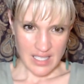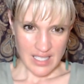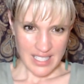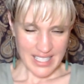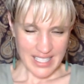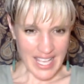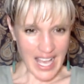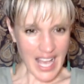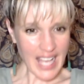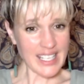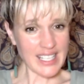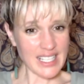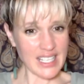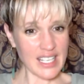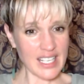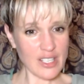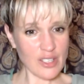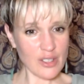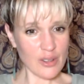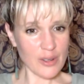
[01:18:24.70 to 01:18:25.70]
Yeah, I can
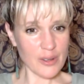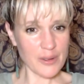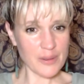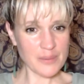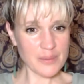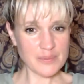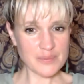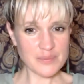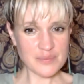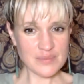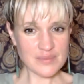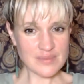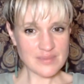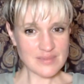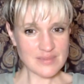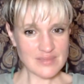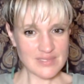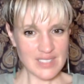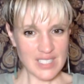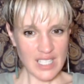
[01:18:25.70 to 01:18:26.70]
hear you,
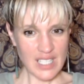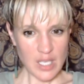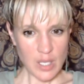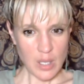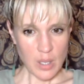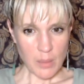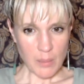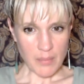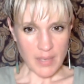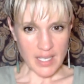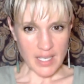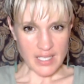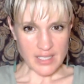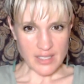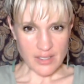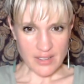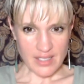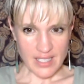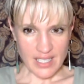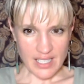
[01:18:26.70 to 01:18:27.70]
but I
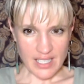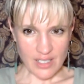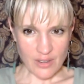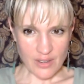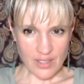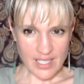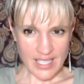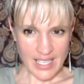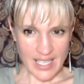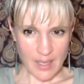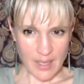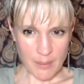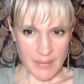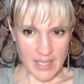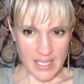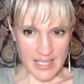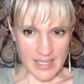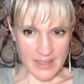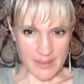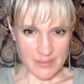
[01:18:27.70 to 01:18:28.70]
don't think you can hear
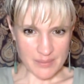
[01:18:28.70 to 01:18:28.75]
me.